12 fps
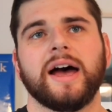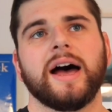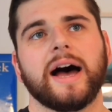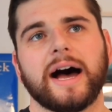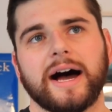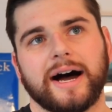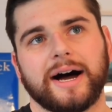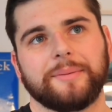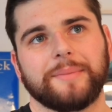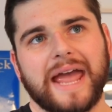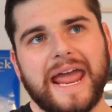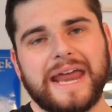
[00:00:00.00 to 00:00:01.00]

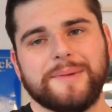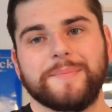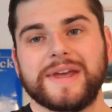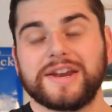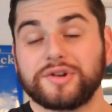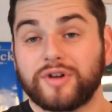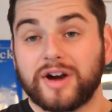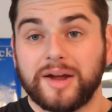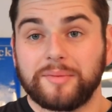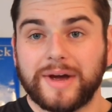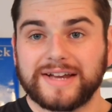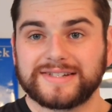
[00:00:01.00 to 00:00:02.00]
And Ben
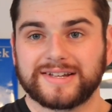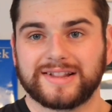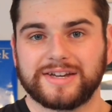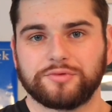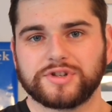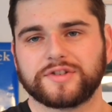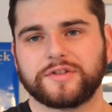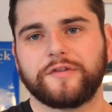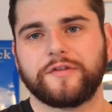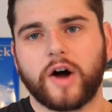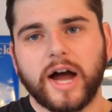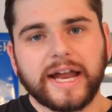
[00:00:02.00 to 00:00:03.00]
Graham basically was
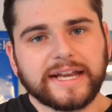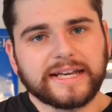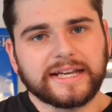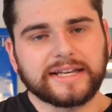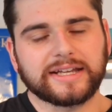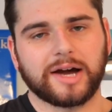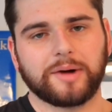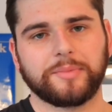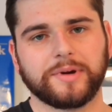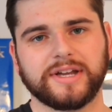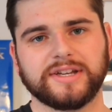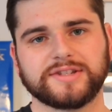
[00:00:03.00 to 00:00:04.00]
finding
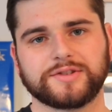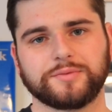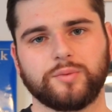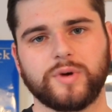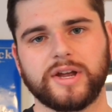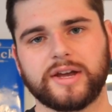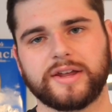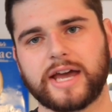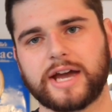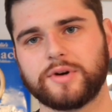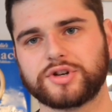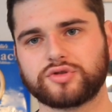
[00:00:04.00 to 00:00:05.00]
companies where
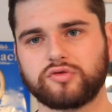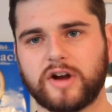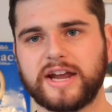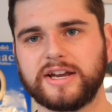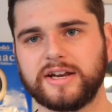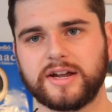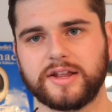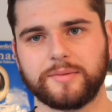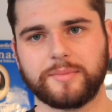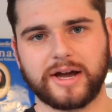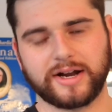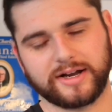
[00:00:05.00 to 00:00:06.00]
they were trading in
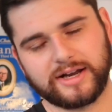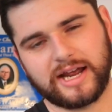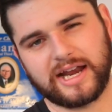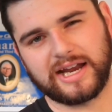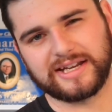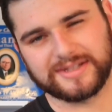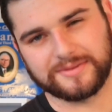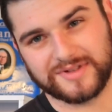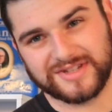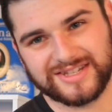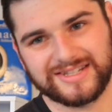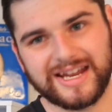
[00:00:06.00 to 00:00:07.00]
the market at a
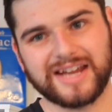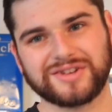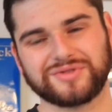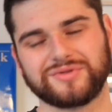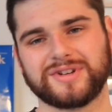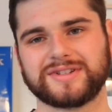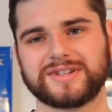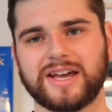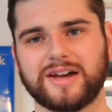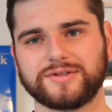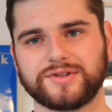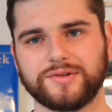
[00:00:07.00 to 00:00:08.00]
substantial
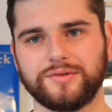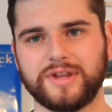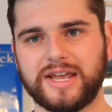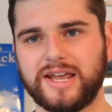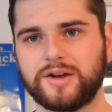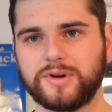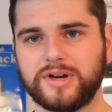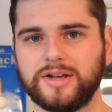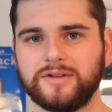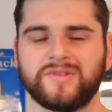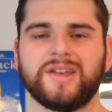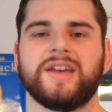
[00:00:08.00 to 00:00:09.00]
discount to their
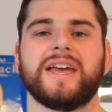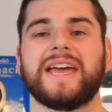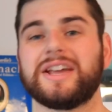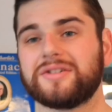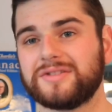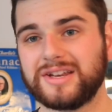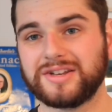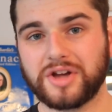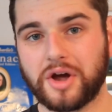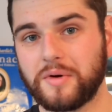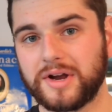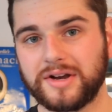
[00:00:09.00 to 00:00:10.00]
equity. He could then
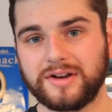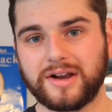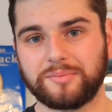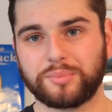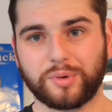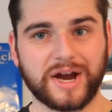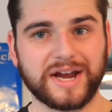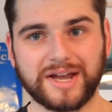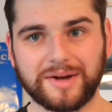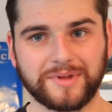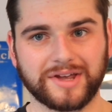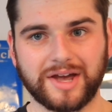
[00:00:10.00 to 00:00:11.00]
go in,
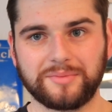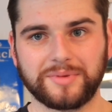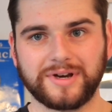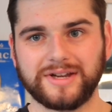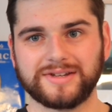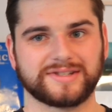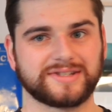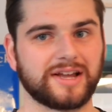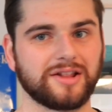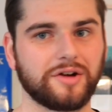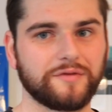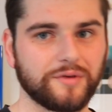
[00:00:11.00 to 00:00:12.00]
break up the company,
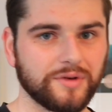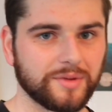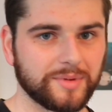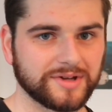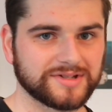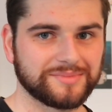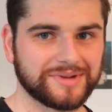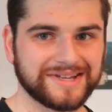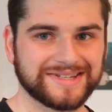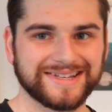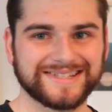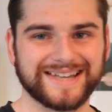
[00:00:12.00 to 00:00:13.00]
sell off all the bits and
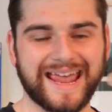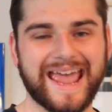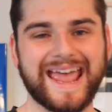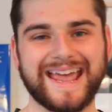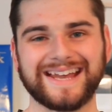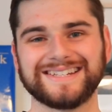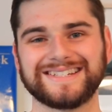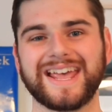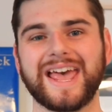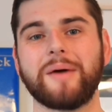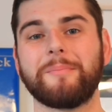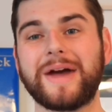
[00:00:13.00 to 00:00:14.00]
pieces, and
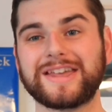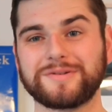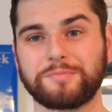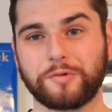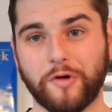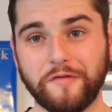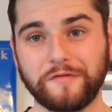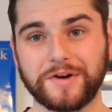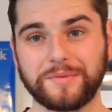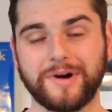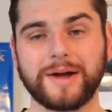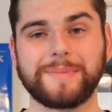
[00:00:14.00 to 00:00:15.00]
make a
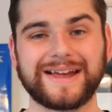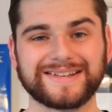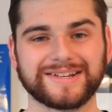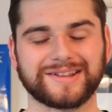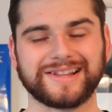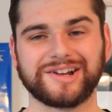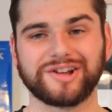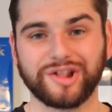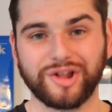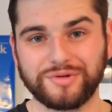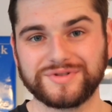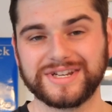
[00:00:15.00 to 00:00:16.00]
profit by basically
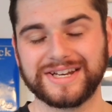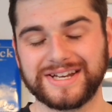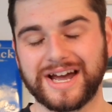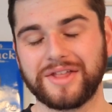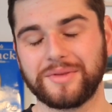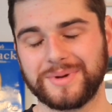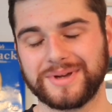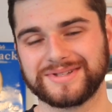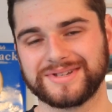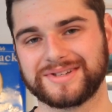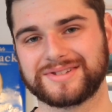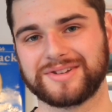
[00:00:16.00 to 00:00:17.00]
closing down the
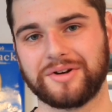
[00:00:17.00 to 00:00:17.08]
business.